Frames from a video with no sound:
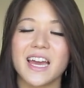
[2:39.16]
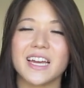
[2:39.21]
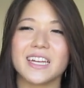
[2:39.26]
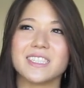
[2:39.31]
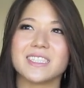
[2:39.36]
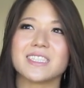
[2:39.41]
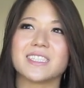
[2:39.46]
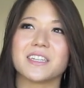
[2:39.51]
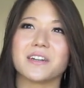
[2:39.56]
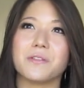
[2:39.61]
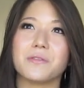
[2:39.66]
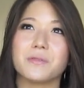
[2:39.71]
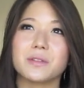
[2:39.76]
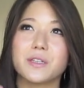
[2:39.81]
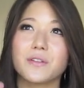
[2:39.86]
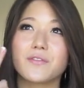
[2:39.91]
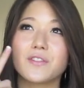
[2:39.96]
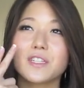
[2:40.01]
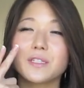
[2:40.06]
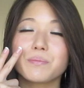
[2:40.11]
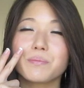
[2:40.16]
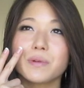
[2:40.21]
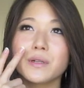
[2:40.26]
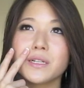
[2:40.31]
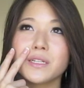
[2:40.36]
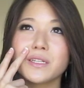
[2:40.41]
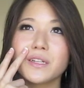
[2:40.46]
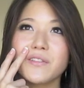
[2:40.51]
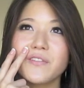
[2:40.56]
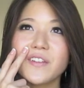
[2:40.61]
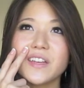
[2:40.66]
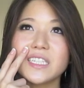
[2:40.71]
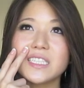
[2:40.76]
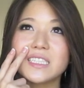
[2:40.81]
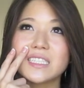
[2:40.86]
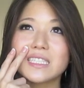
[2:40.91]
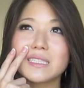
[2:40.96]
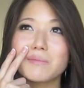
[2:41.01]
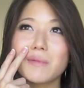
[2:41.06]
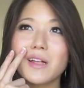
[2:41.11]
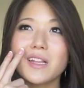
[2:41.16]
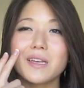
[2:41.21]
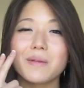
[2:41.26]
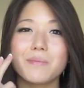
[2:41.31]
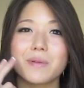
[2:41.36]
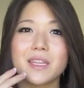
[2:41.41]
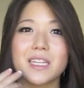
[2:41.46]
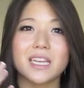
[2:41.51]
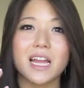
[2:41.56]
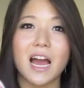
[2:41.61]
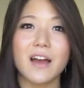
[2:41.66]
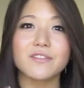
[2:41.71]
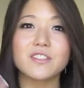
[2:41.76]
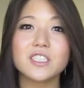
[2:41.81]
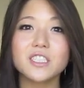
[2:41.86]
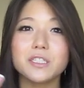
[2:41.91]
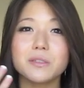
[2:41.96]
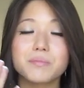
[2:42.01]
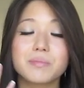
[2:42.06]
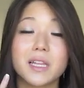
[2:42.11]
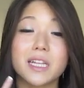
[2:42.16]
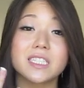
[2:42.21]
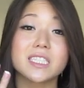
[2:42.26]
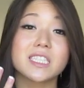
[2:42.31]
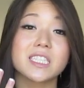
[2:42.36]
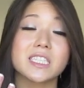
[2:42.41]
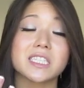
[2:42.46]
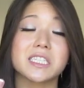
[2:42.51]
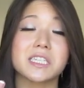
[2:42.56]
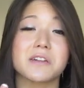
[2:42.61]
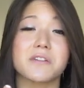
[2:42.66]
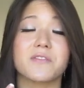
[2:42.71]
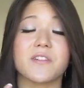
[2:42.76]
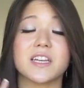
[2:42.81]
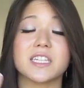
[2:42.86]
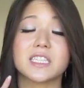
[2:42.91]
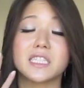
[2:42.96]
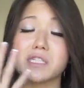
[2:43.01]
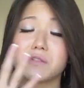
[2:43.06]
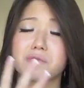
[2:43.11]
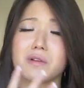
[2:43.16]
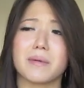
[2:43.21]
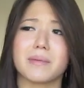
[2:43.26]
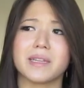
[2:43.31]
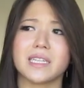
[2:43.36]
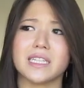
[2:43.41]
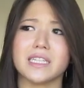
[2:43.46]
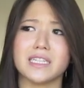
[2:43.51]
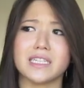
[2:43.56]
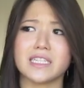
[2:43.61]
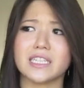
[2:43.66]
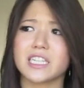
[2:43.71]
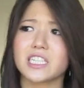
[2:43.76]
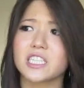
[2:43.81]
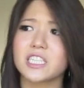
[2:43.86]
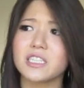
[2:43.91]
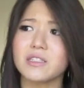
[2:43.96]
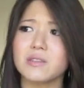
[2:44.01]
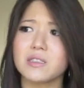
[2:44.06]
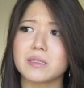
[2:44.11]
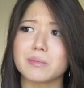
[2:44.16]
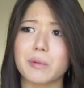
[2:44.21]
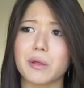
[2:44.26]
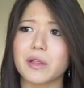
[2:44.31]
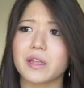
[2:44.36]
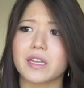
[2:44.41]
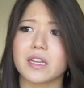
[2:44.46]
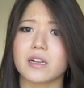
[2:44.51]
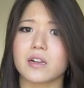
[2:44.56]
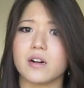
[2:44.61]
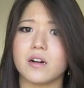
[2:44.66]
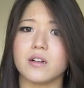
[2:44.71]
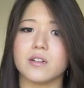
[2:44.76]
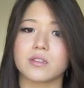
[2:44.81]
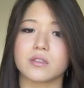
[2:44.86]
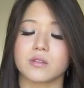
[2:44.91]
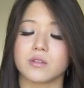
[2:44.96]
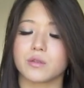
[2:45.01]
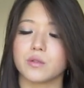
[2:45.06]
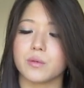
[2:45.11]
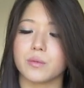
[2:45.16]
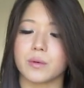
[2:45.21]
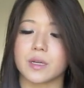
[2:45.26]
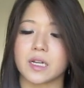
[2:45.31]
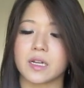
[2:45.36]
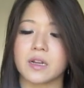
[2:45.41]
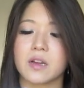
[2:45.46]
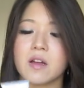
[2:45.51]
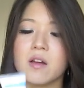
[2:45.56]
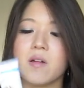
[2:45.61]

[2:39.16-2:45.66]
And so when you first put it on your face, you smell it, but then after you blend it into your face and you rub it in, you actually don't smell it at all, so it's really weird.